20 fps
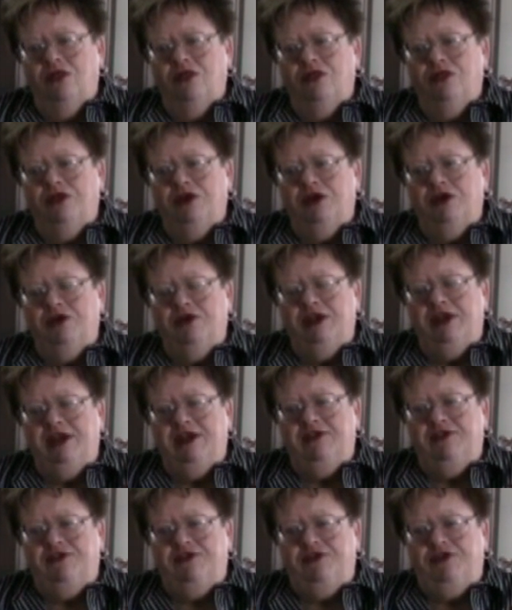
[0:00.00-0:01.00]
there
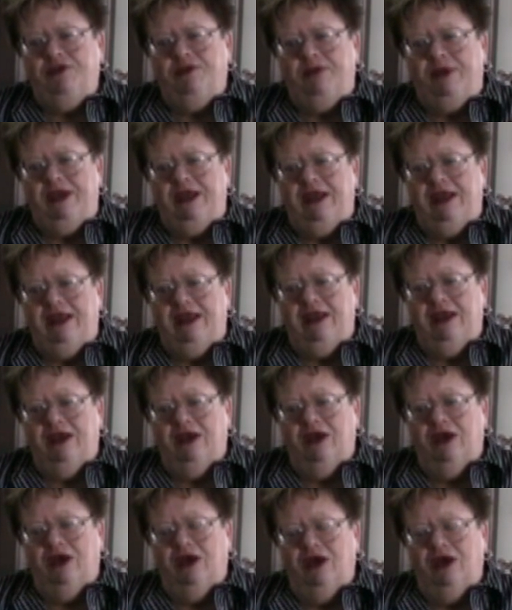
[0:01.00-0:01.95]
needs to be